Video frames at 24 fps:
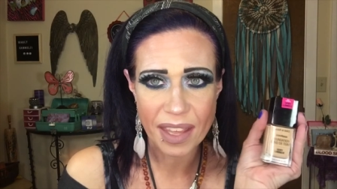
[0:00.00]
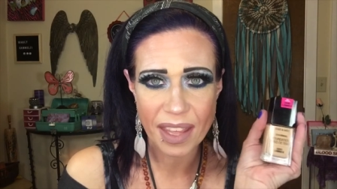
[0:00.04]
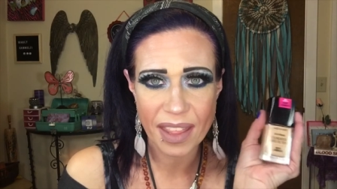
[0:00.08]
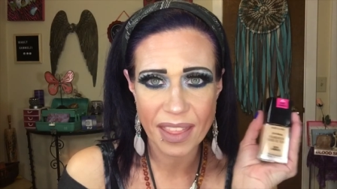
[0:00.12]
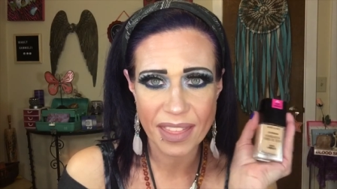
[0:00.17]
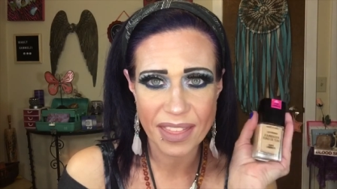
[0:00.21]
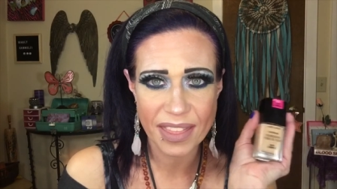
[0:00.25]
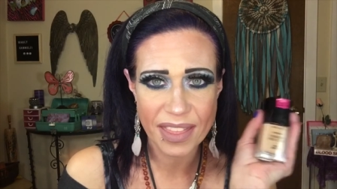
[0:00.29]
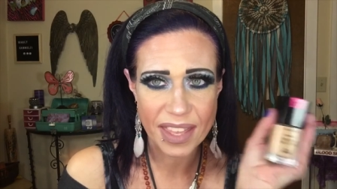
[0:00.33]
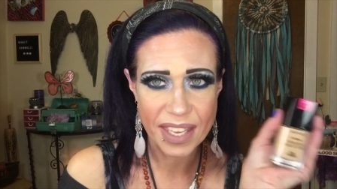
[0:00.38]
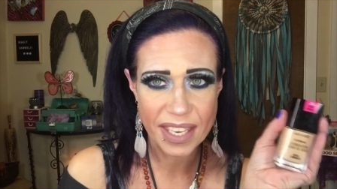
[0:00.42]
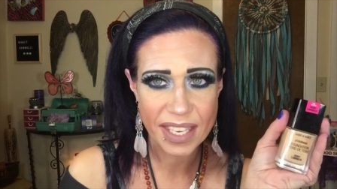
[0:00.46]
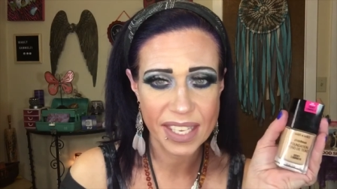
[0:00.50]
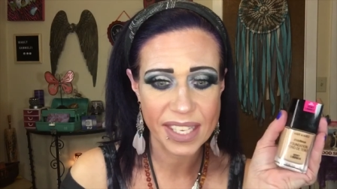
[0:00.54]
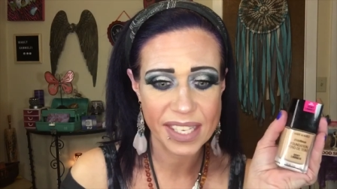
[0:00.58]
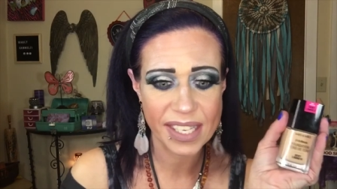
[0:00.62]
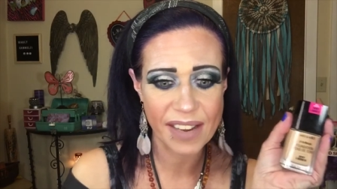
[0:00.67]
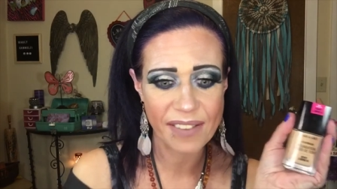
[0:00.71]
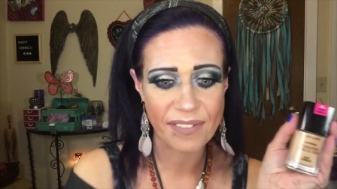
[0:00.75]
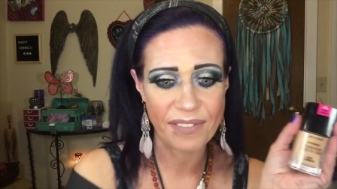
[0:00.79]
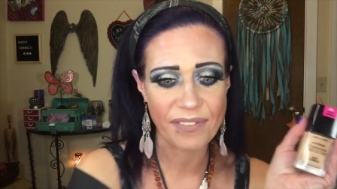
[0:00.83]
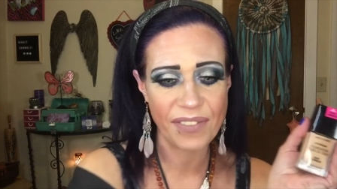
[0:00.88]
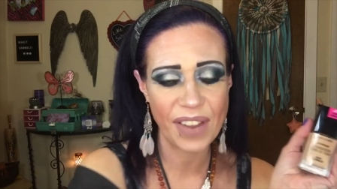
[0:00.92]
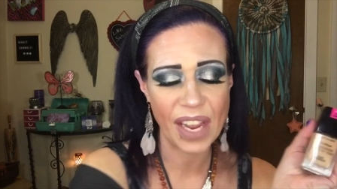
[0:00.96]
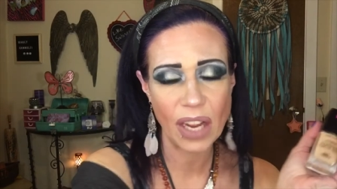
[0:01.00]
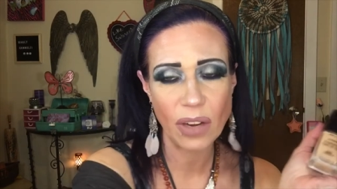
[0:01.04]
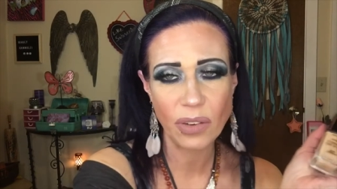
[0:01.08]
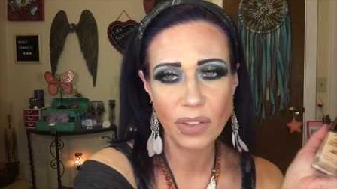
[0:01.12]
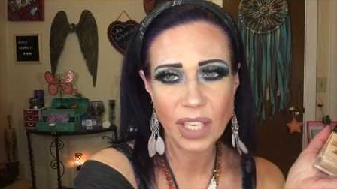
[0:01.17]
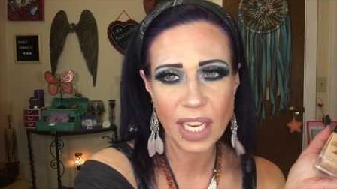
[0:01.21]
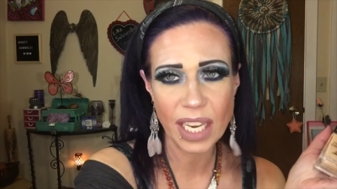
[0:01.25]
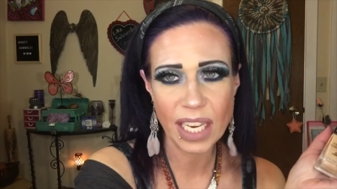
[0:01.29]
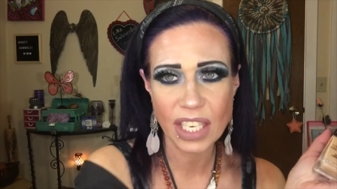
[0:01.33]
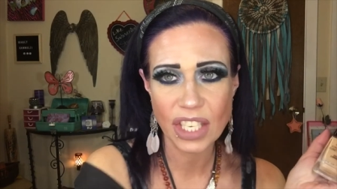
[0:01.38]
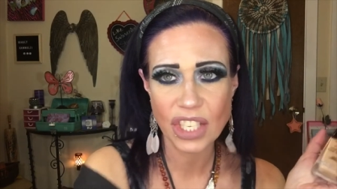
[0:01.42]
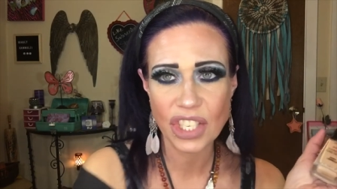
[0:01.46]
this
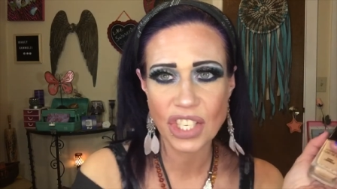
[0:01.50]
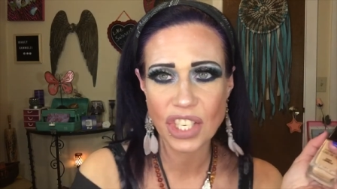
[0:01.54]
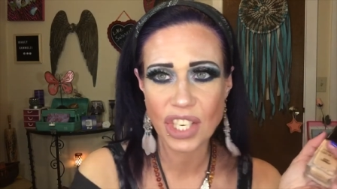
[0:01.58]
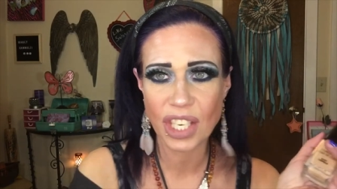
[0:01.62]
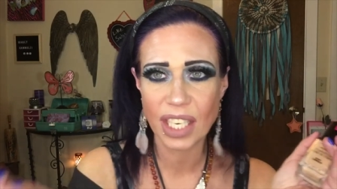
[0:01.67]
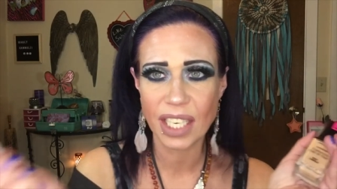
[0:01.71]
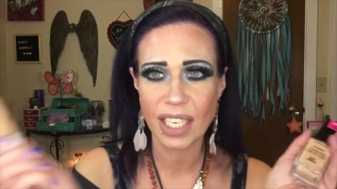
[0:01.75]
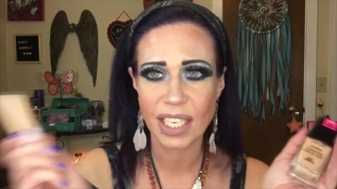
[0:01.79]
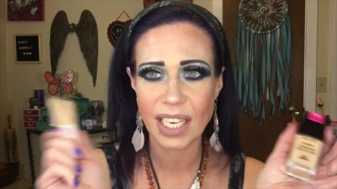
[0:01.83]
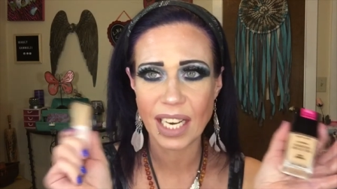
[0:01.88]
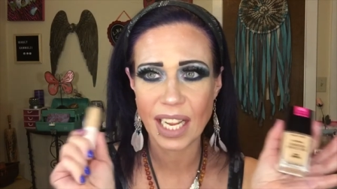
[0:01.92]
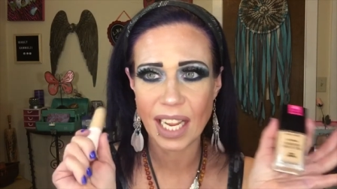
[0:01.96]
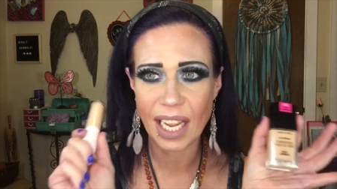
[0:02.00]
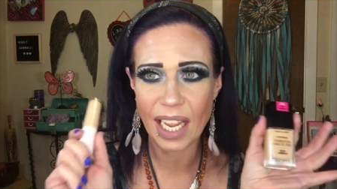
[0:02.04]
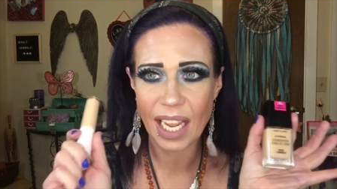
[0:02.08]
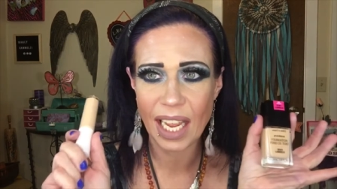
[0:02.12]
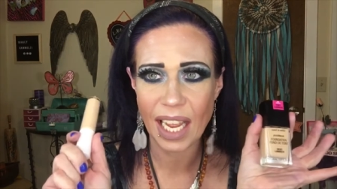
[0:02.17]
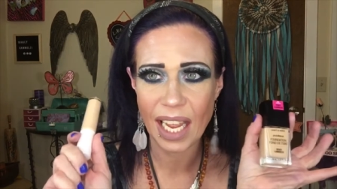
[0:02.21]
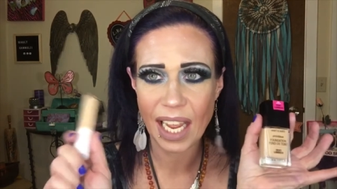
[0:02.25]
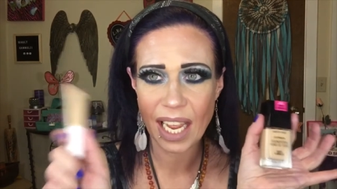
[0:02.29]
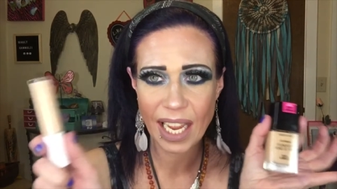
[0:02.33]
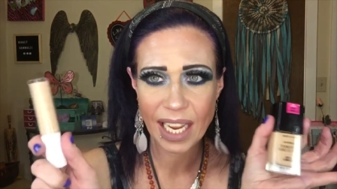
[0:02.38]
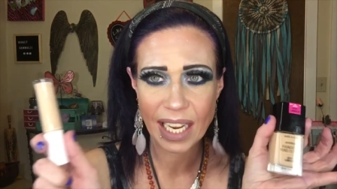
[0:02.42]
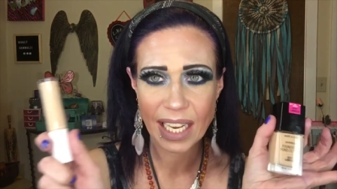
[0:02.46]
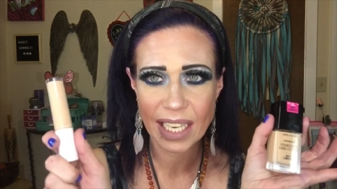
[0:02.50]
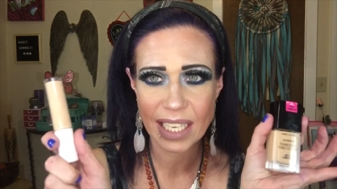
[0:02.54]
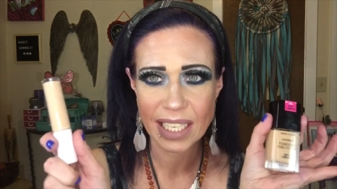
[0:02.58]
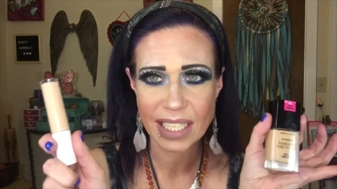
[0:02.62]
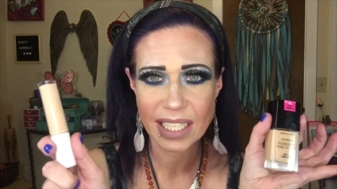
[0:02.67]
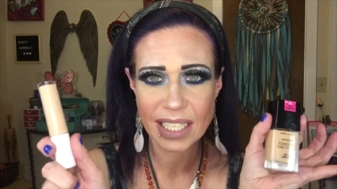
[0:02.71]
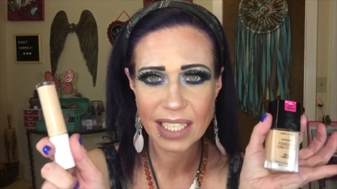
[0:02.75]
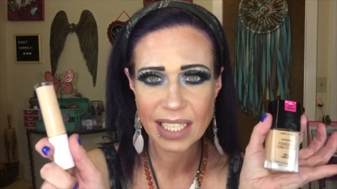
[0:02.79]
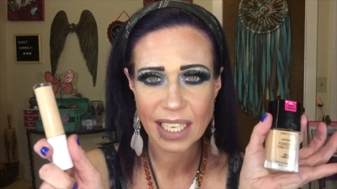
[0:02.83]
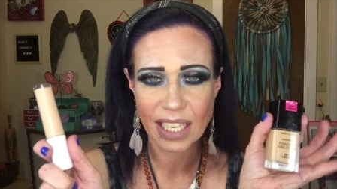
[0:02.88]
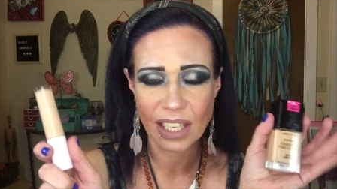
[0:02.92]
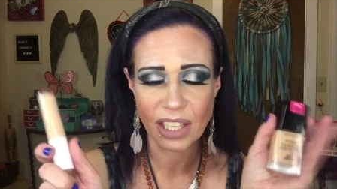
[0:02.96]
foundation and
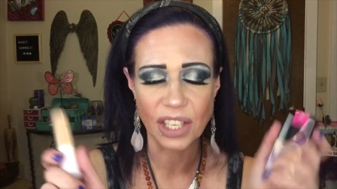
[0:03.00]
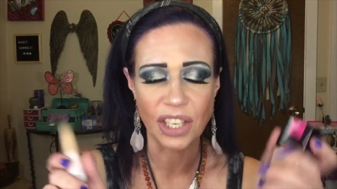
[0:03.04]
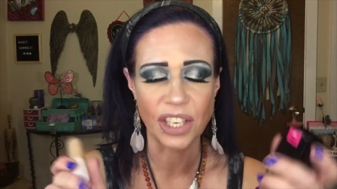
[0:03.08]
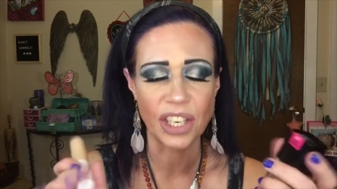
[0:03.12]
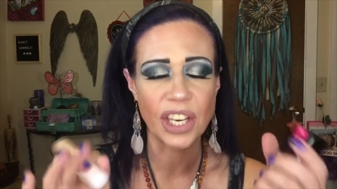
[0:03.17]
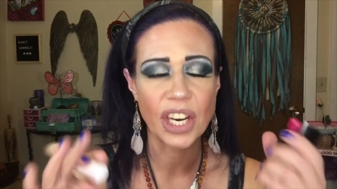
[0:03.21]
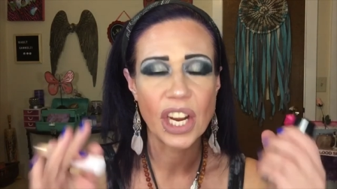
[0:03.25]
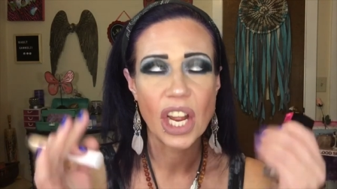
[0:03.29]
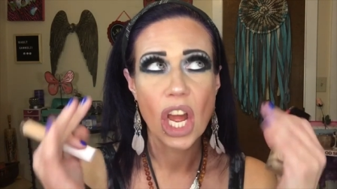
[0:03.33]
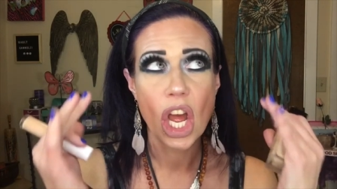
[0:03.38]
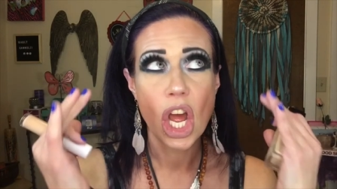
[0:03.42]
concealer.